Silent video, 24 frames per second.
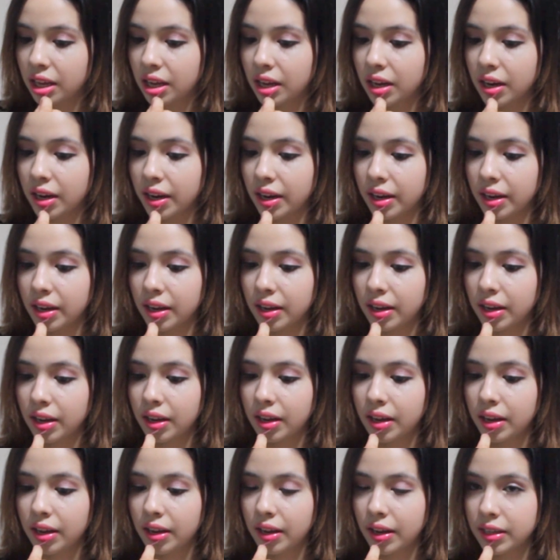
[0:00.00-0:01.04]
Okay.
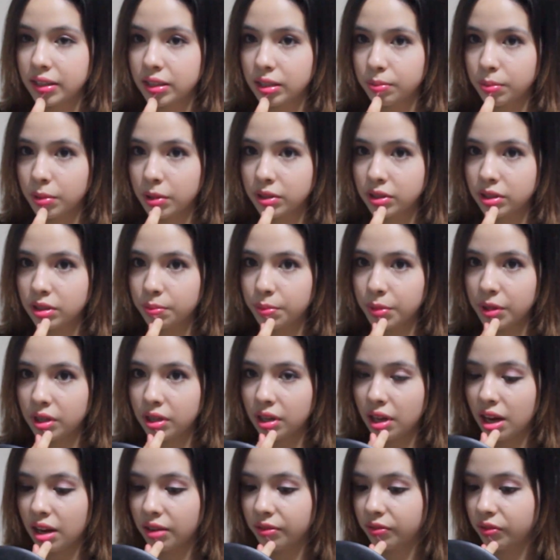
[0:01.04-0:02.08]
It's supposed to
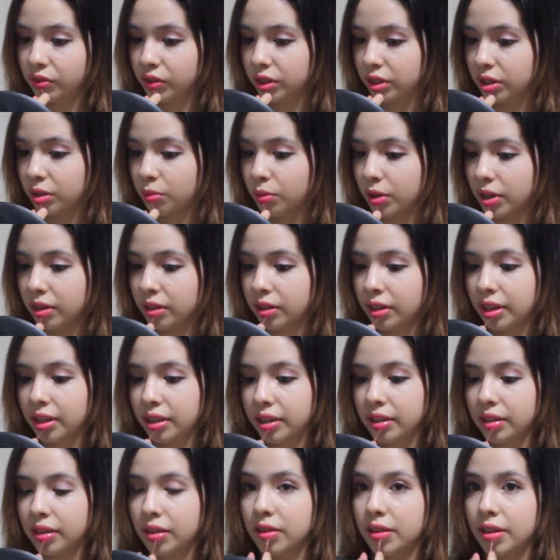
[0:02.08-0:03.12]
peel off really well,
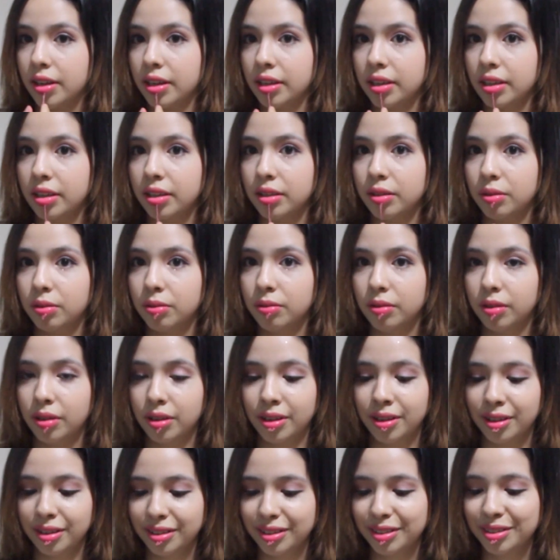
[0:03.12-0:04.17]
like, okay, ew.
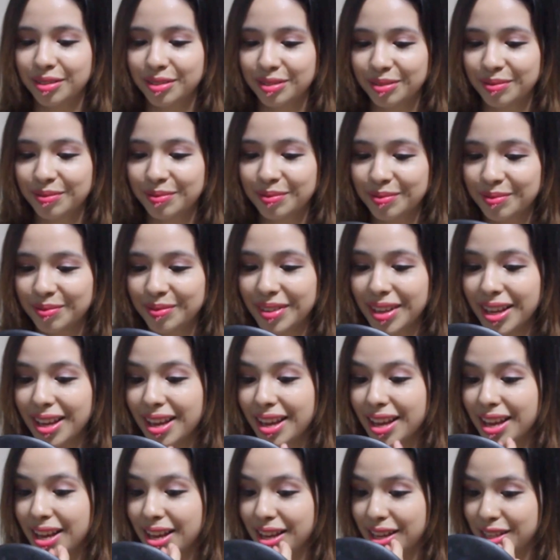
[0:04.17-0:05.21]

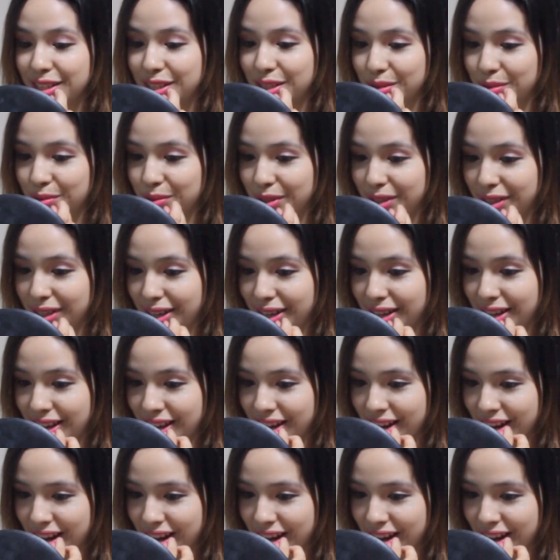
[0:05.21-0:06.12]
This is really...